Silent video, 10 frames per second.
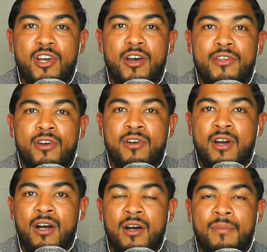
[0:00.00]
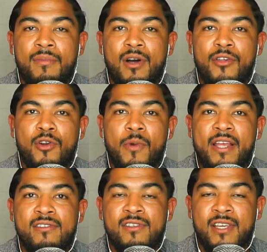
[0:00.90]
other
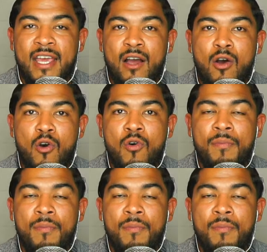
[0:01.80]
ways to get home